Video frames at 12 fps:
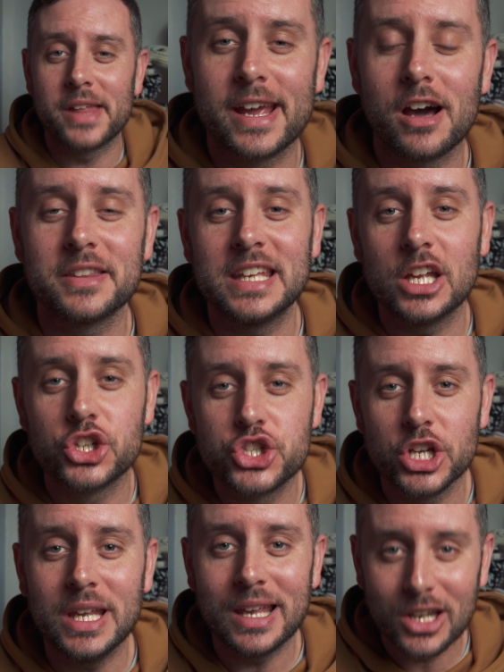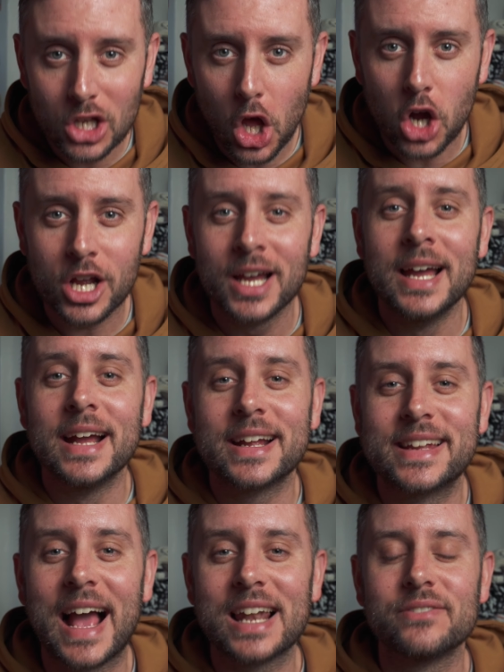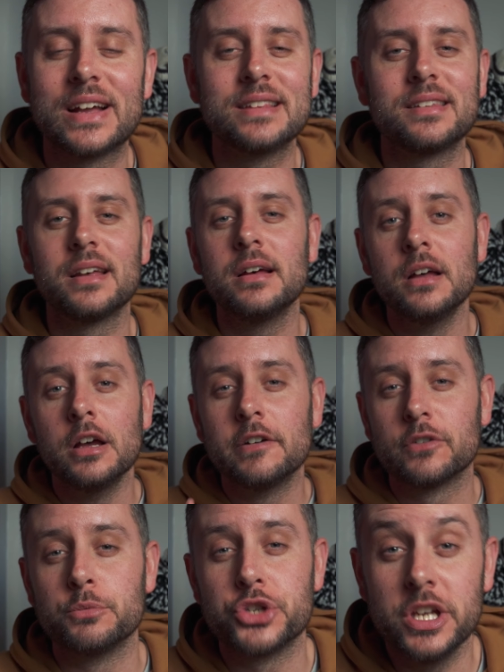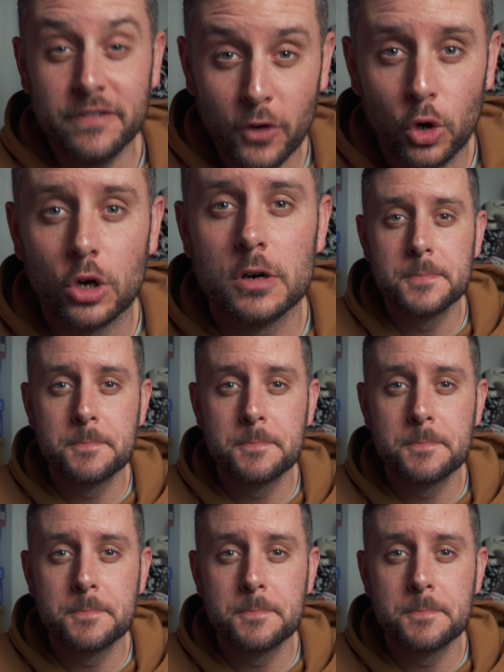They are the G-Lock Gallivanter from GFORE.